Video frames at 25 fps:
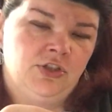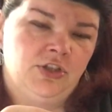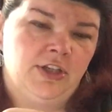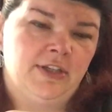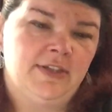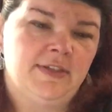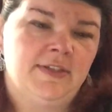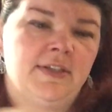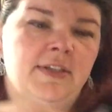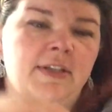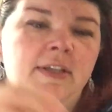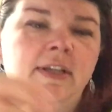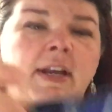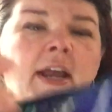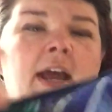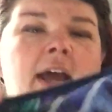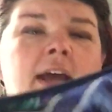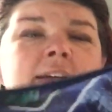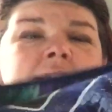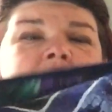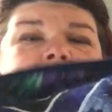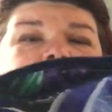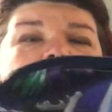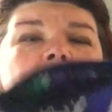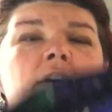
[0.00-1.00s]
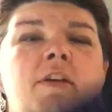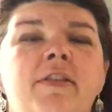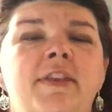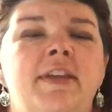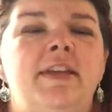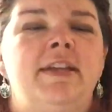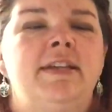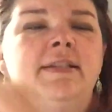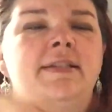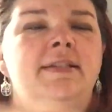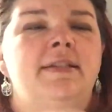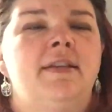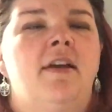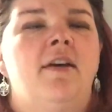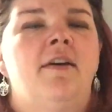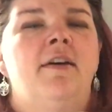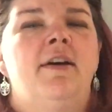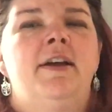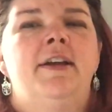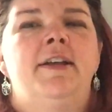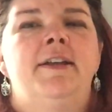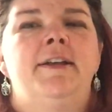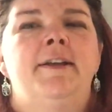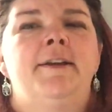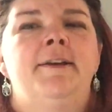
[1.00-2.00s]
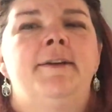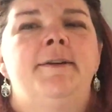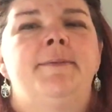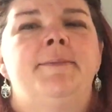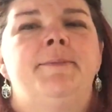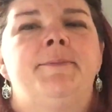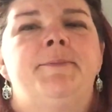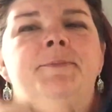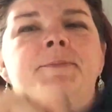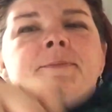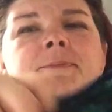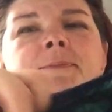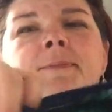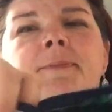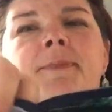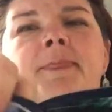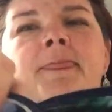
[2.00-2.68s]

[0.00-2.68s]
Jesselyn. I saw this on